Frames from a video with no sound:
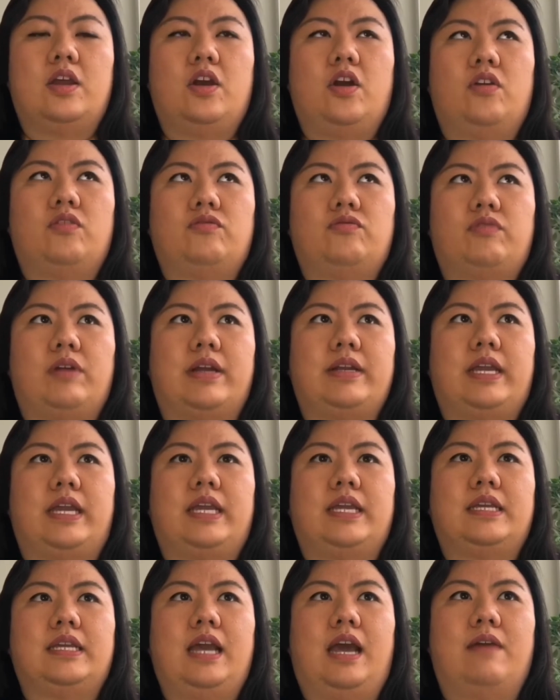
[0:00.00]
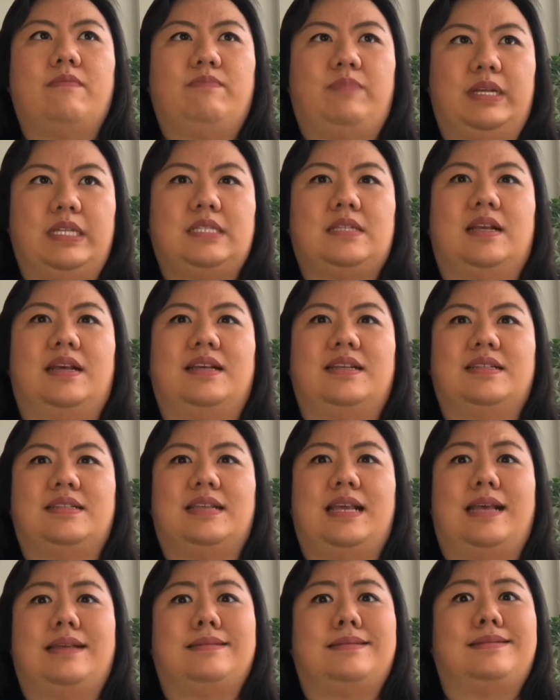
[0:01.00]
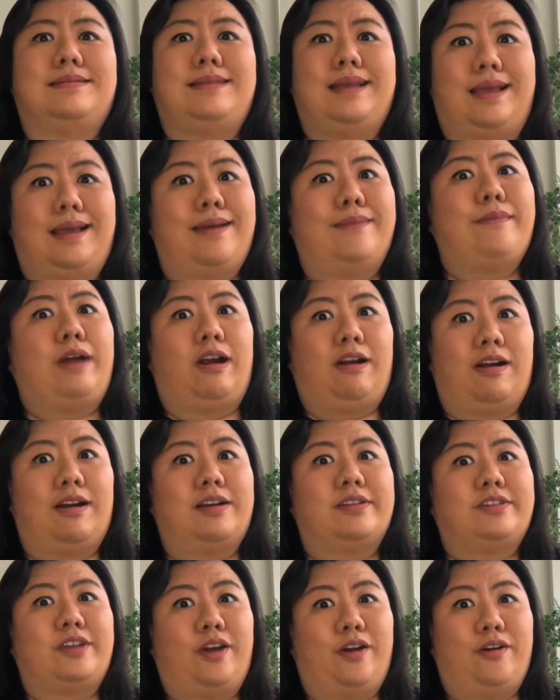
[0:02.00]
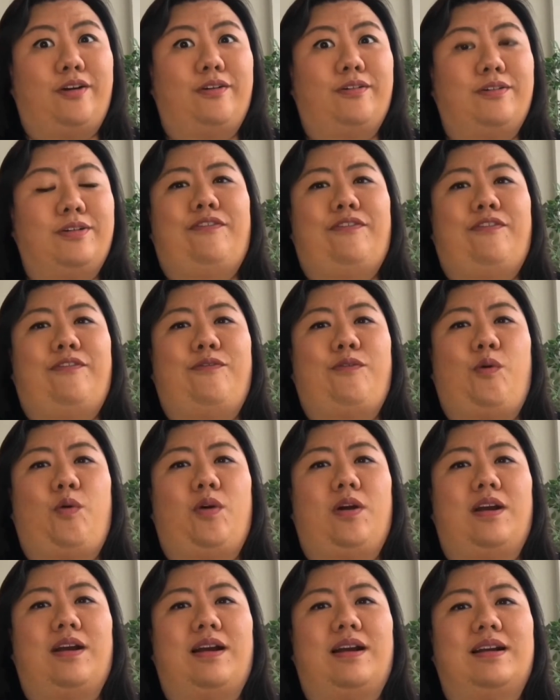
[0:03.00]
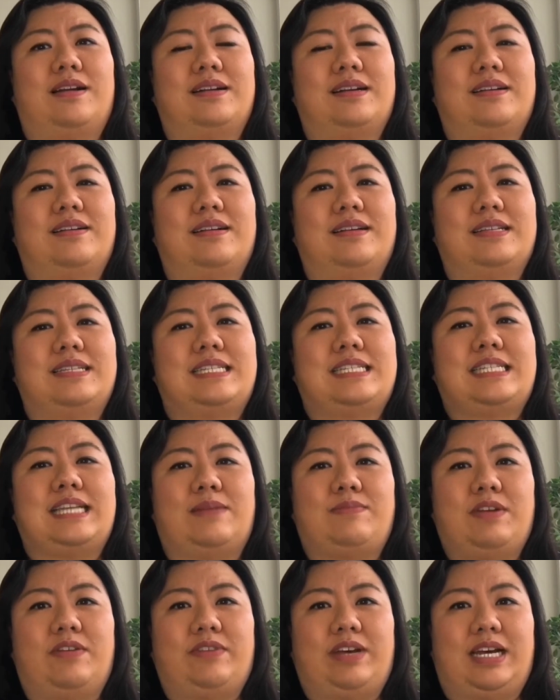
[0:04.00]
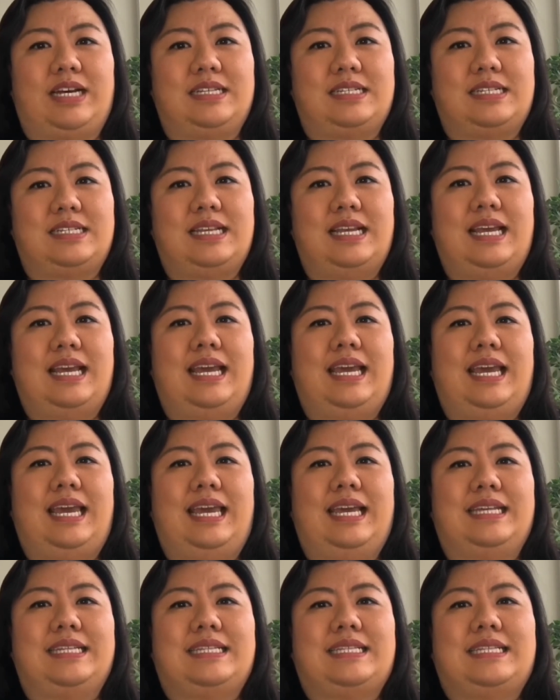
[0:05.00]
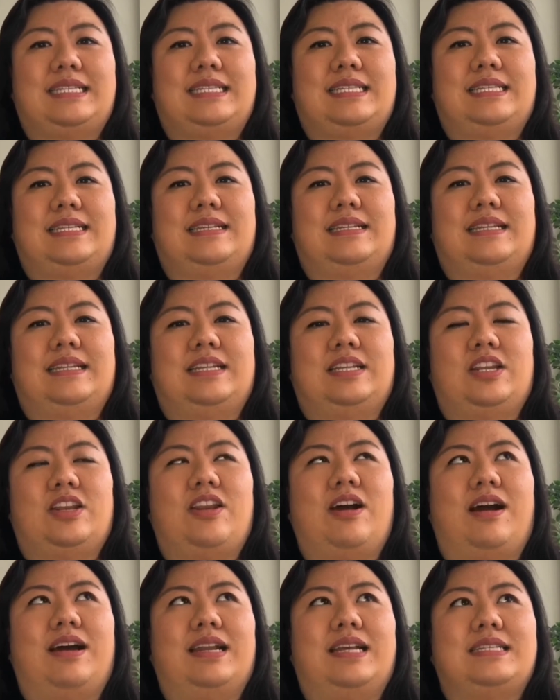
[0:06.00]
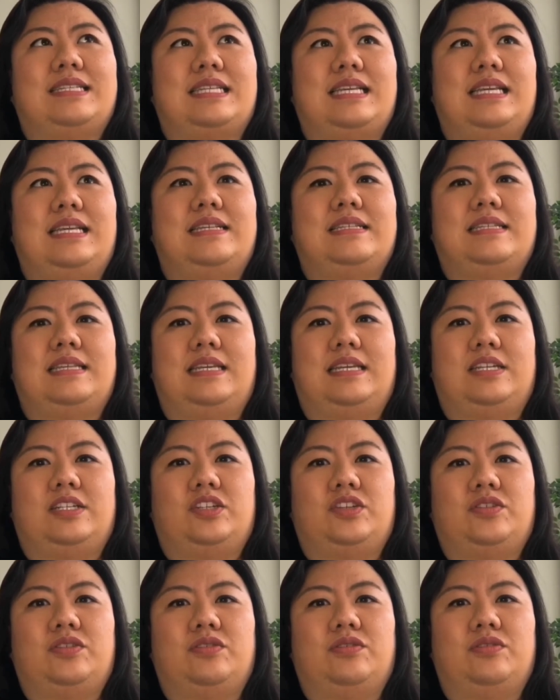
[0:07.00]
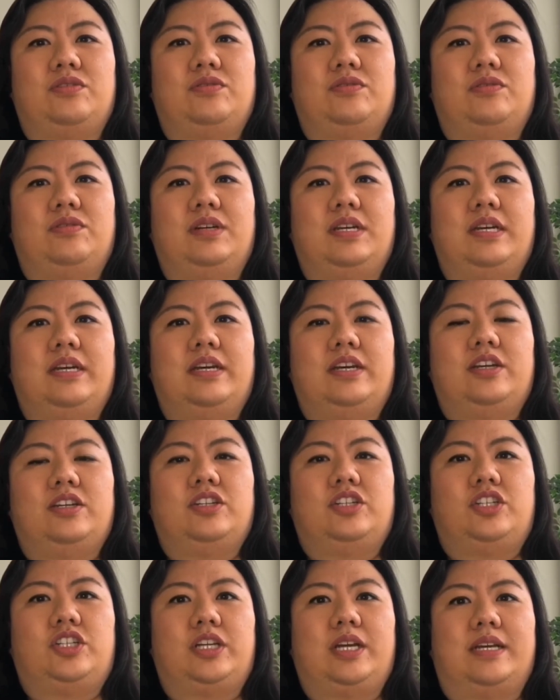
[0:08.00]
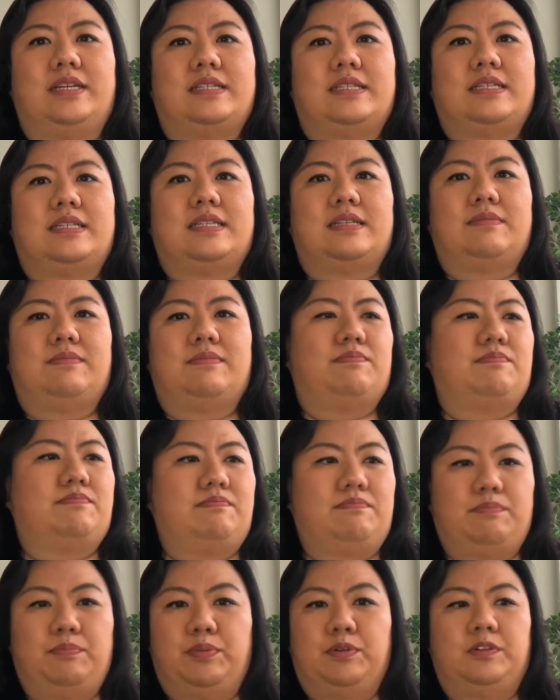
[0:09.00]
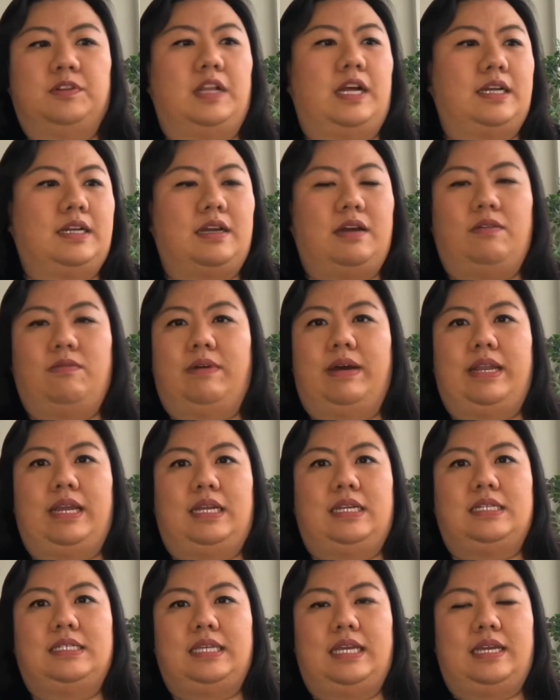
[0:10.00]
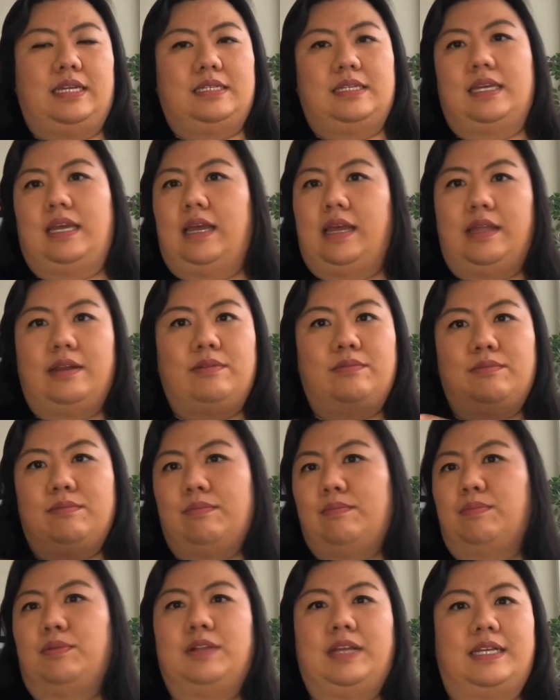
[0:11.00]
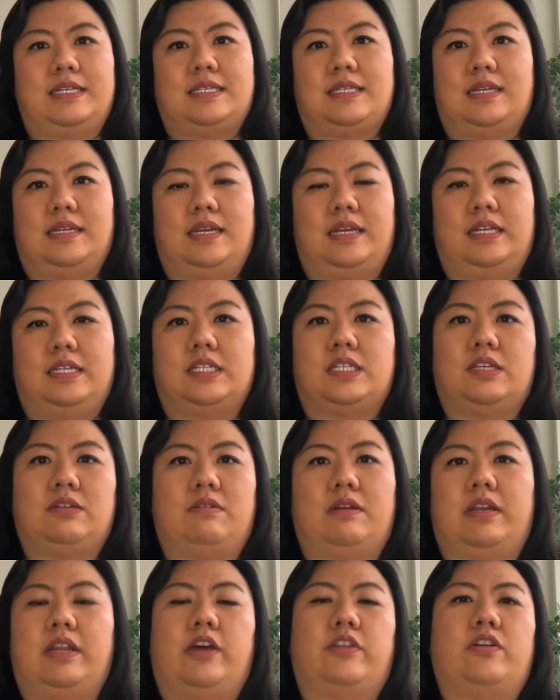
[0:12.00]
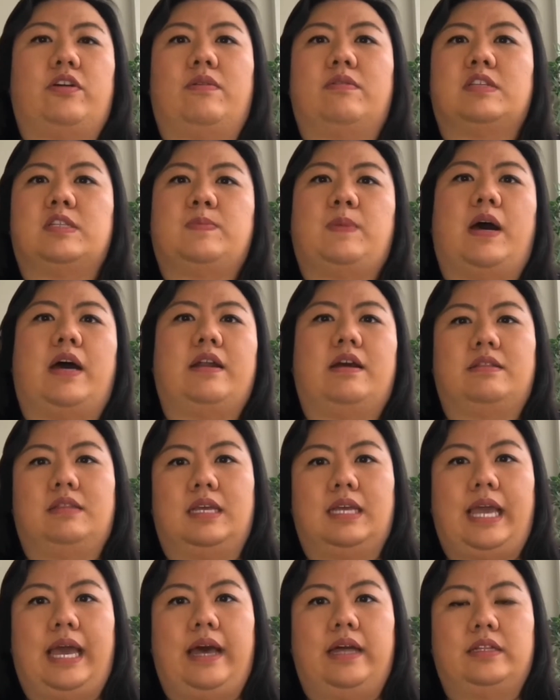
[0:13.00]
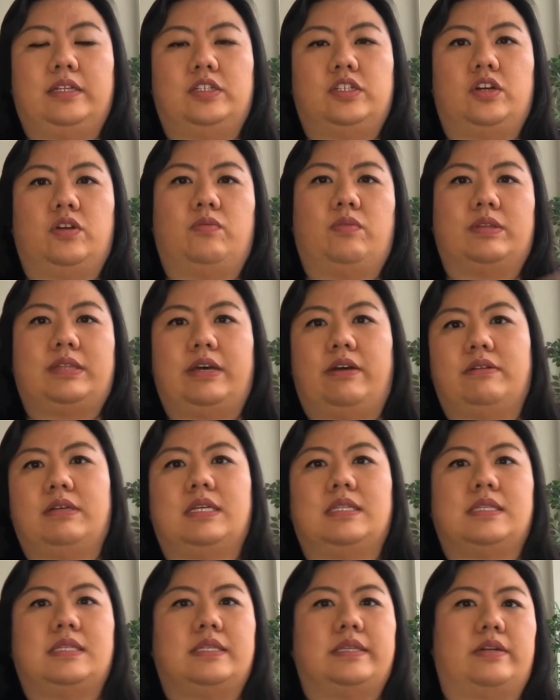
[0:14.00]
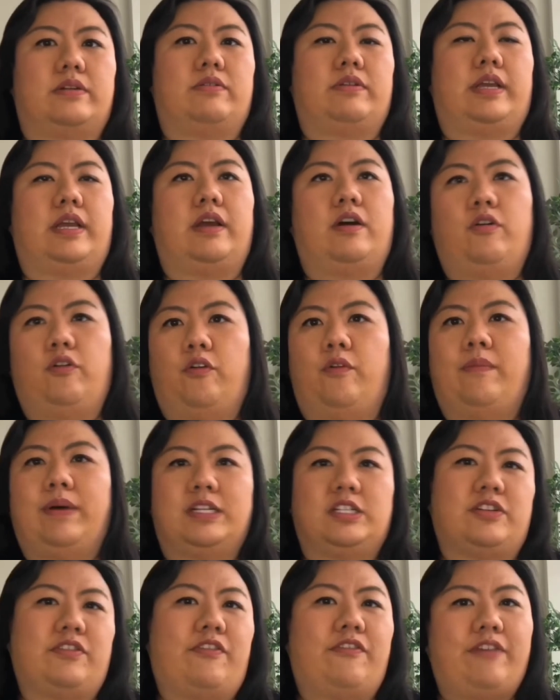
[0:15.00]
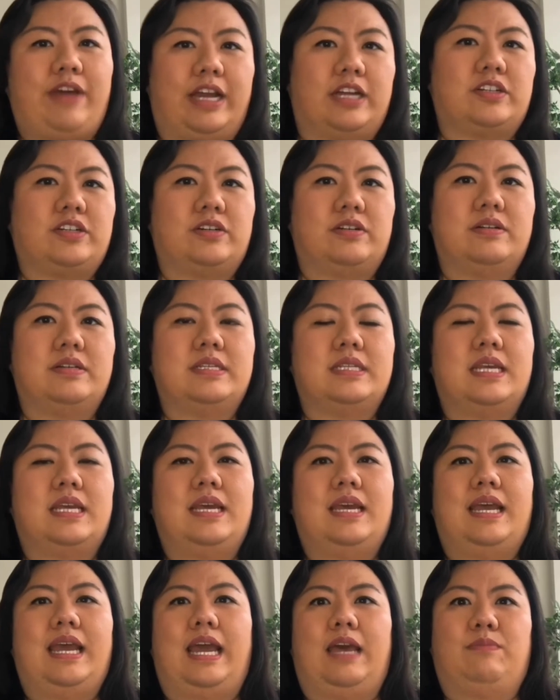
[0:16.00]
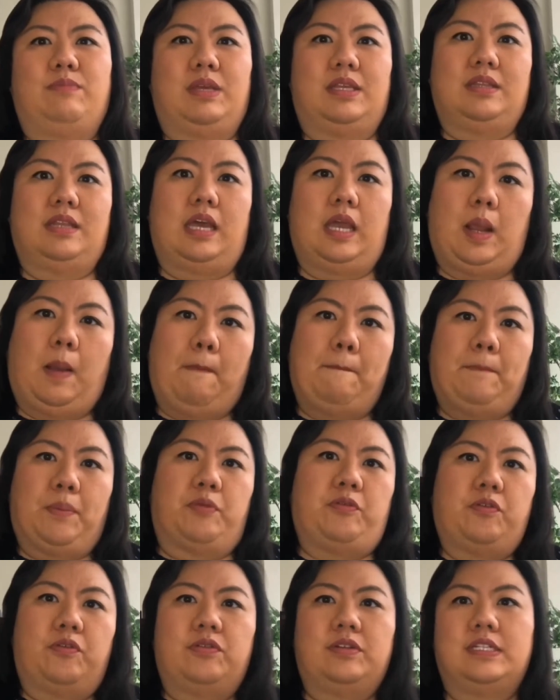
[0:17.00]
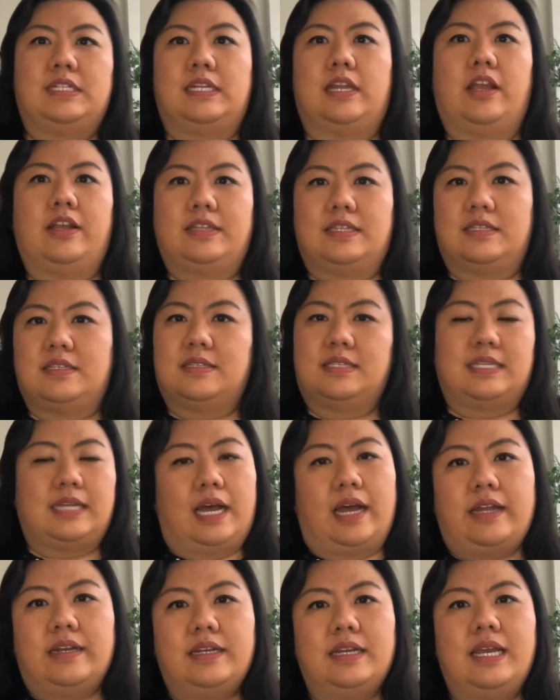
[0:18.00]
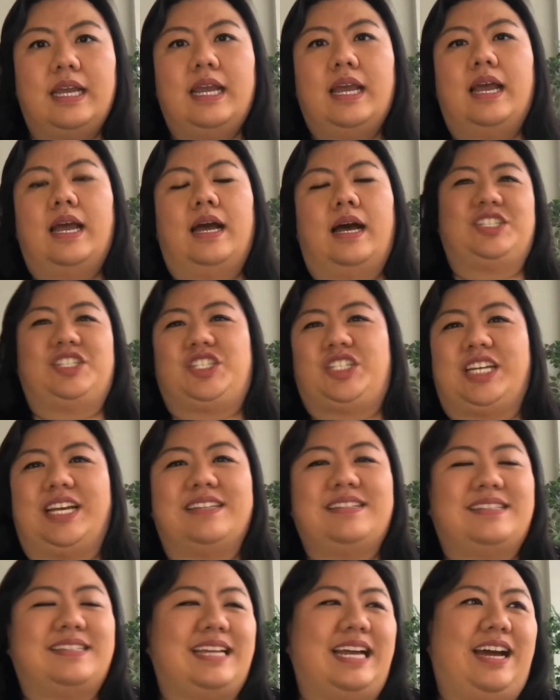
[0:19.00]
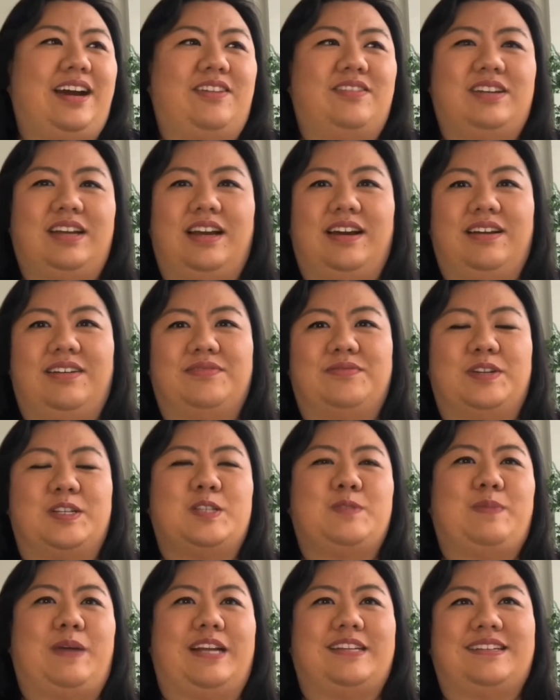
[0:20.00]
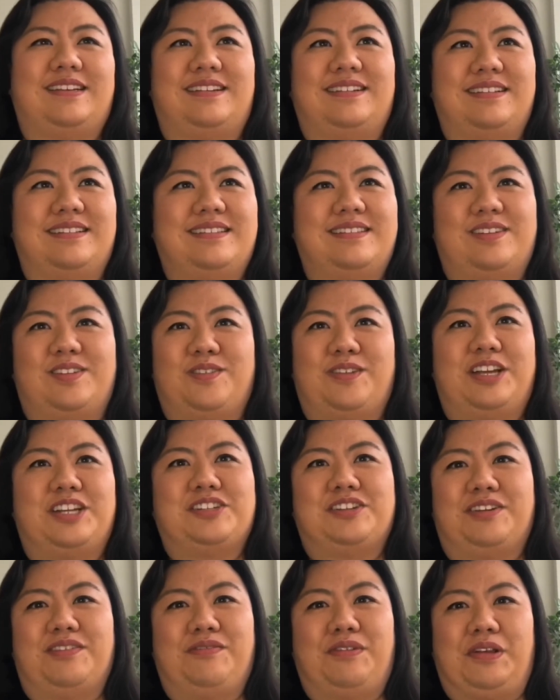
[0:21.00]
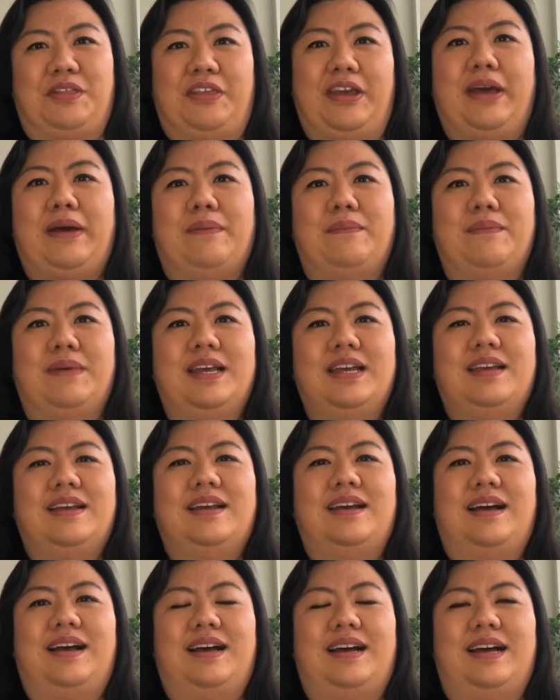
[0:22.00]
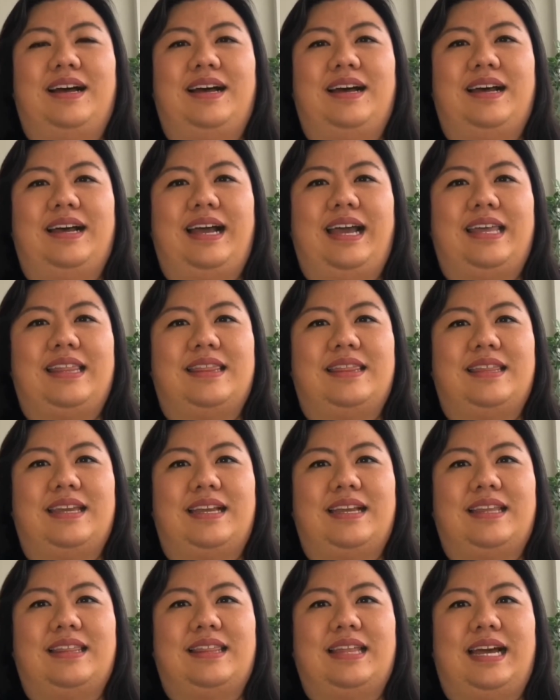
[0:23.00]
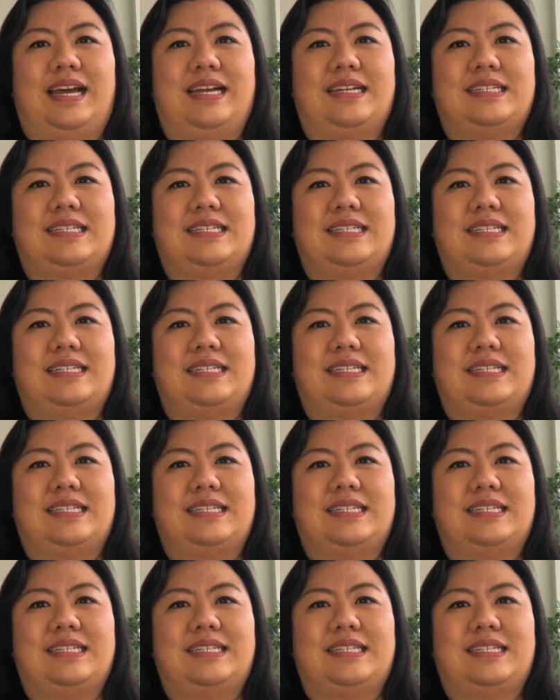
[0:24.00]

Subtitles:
Running a business is damn hard, yo. For some of us, it's not as easy to just pluck a wedding date and place it into another spot on the calendar without considering a whole bunch of factors and being like, it's done. Just out of respect and consideration for them, I think that,